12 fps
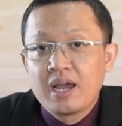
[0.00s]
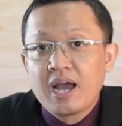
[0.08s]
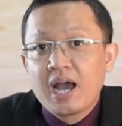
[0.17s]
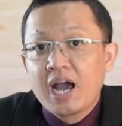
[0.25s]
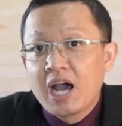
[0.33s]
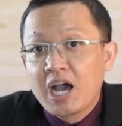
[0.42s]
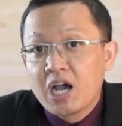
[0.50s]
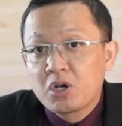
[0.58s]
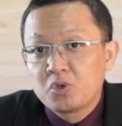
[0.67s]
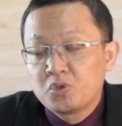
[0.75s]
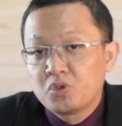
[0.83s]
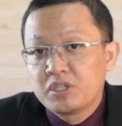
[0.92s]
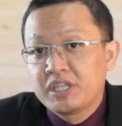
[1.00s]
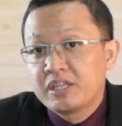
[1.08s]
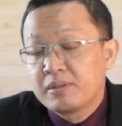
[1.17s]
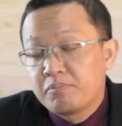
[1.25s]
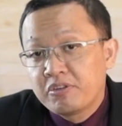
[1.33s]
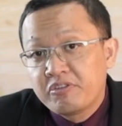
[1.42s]
how
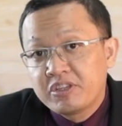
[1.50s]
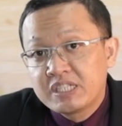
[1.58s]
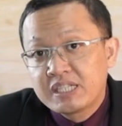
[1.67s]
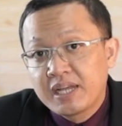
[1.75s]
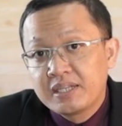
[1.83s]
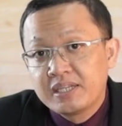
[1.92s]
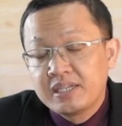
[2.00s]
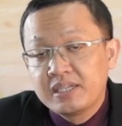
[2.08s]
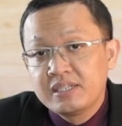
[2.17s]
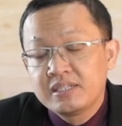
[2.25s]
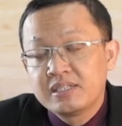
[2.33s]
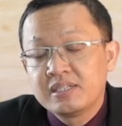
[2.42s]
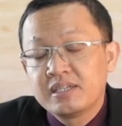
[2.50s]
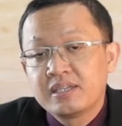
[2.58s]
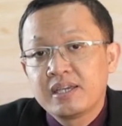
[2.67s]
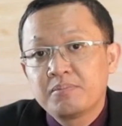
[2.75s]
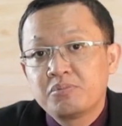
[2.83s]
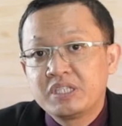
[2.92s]
did the previous studies
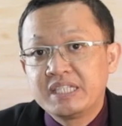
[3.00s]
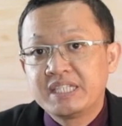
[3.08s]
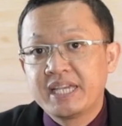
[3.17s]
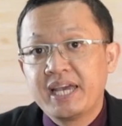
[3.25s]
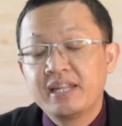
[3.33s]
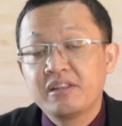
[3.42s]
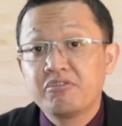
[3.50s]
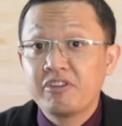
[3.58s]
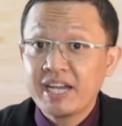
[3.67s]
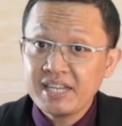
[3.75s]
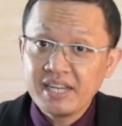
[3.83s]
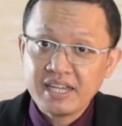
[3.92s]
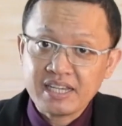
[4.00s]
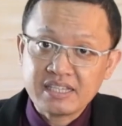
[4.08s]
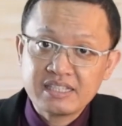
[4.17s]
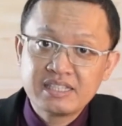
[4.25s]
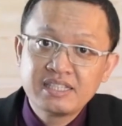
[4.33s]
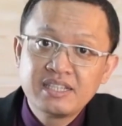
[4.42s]
present the
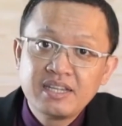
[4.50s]
findings,